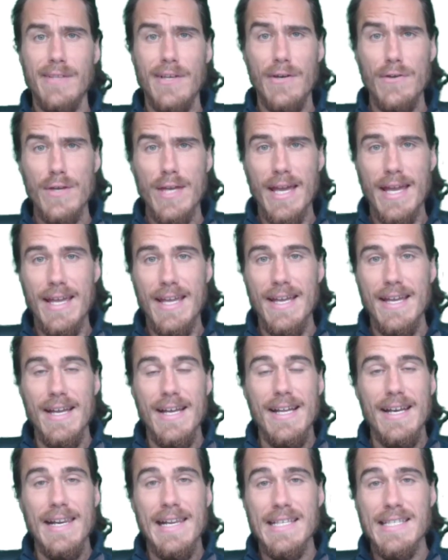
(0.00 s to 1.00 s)
Okay,
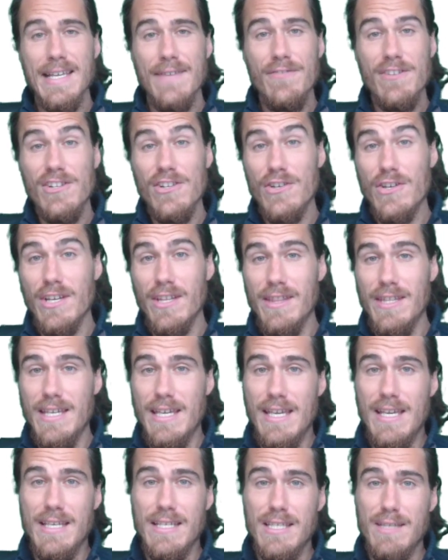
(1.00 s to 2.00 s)
let's have a look at
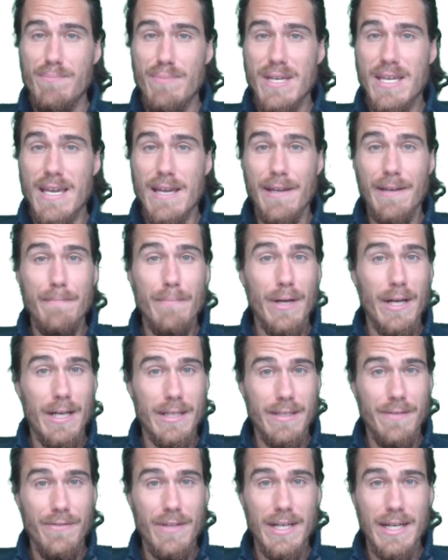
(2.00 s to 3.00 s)
the speaking
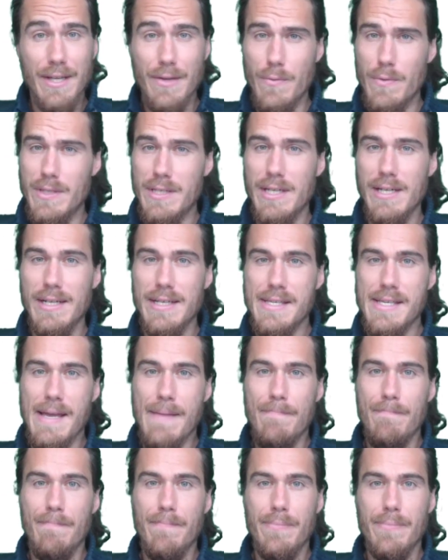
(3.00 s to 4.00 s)
part of the Linguaskill exam.